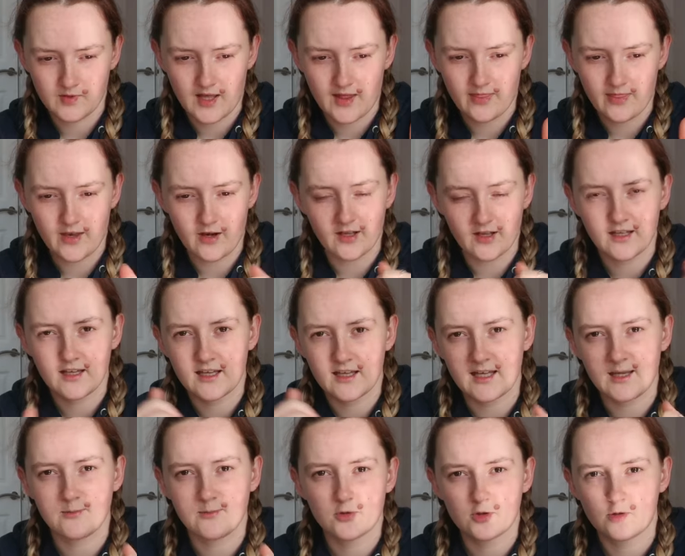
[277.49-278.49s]
and then I can
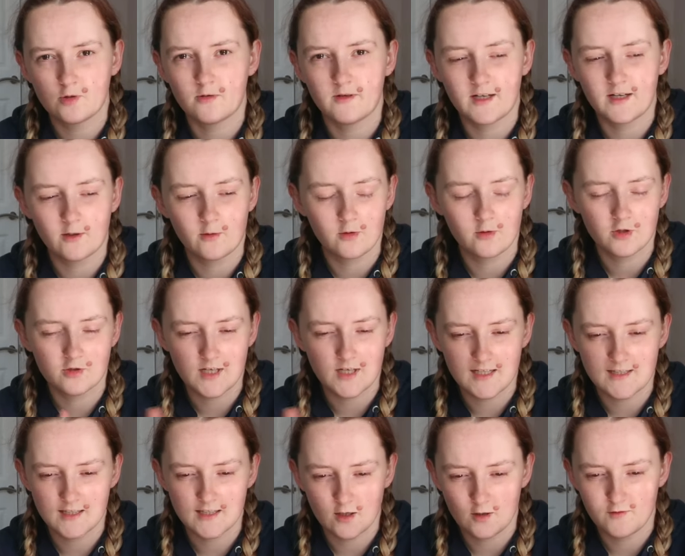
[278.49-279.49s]
keep drawing or
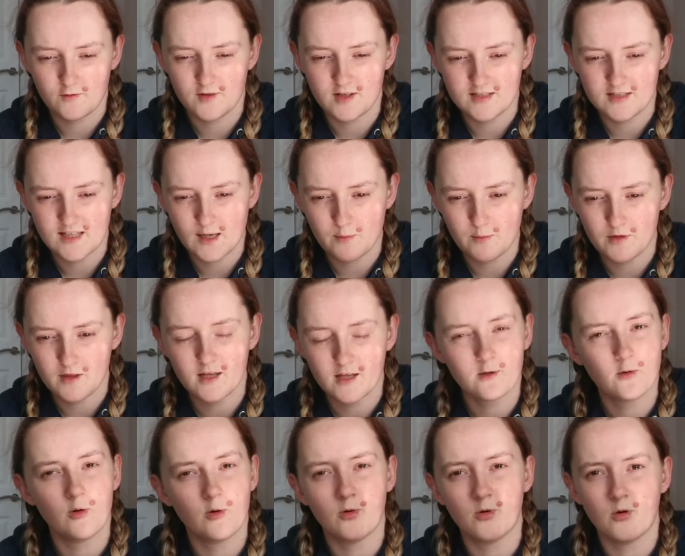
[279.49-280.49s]
tracing over the same
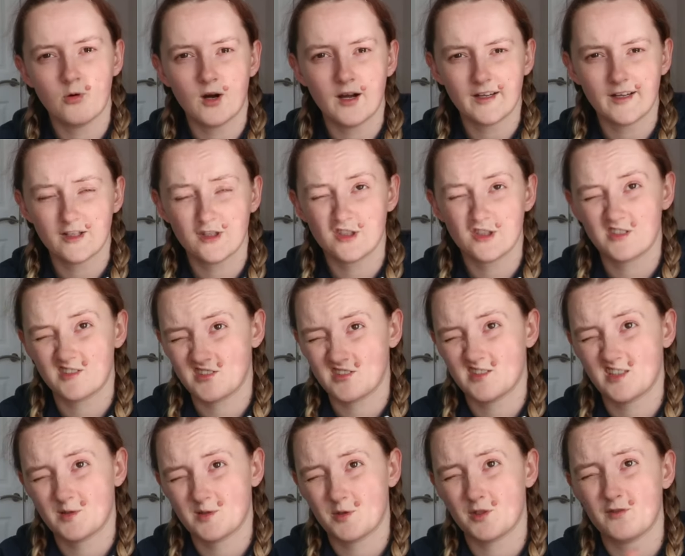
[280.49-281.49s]
thing, or I could just,
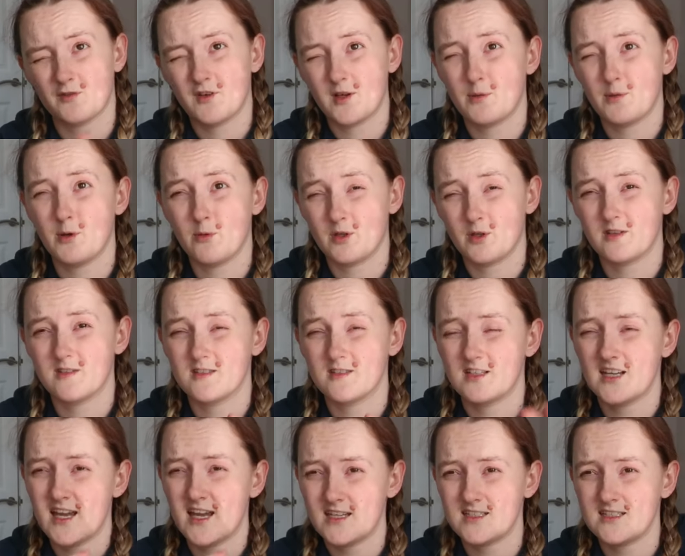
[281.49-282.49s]
I suppose, flip it once
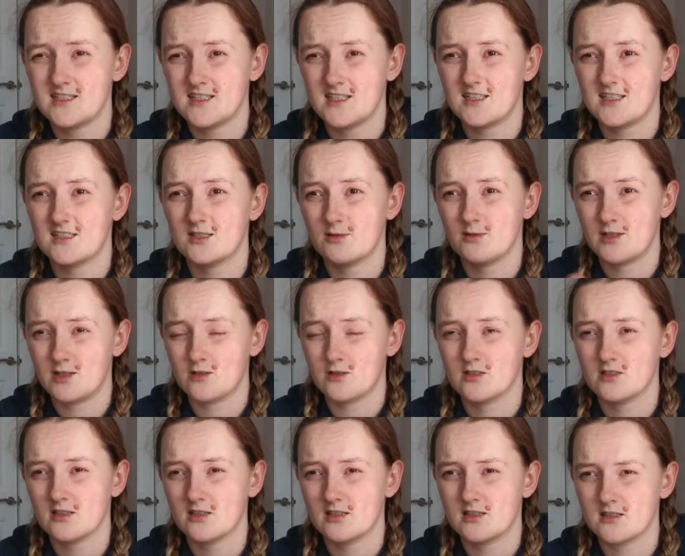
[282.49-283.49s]
and edit it so it
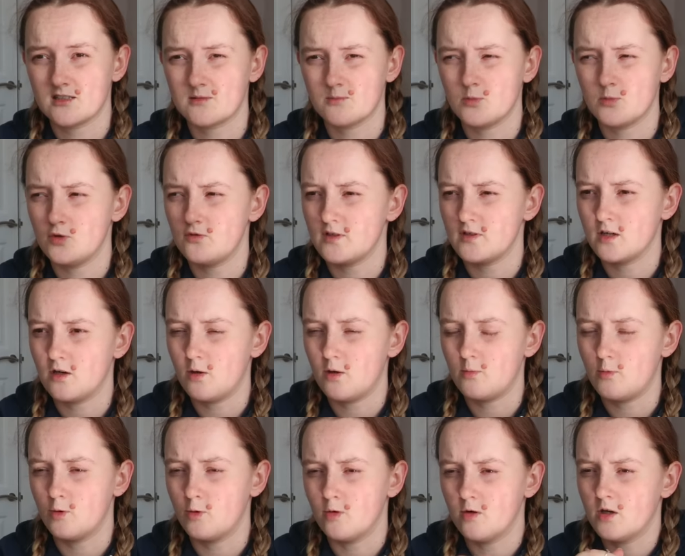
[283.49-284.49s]
looks like it's moving a
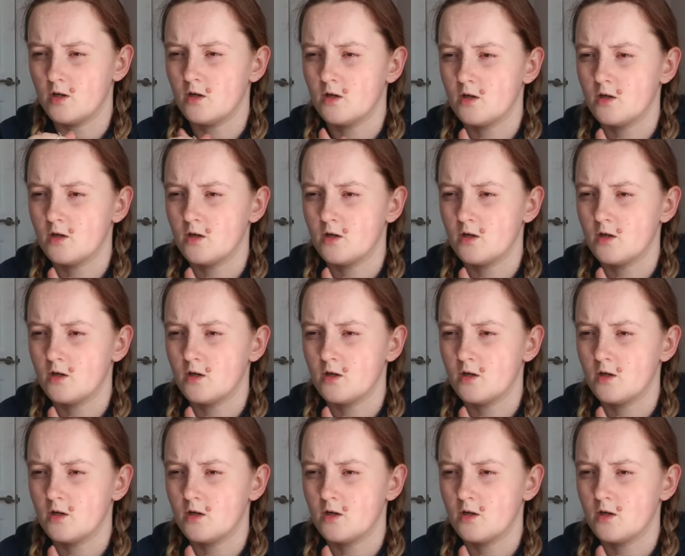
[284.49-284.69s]
lot more.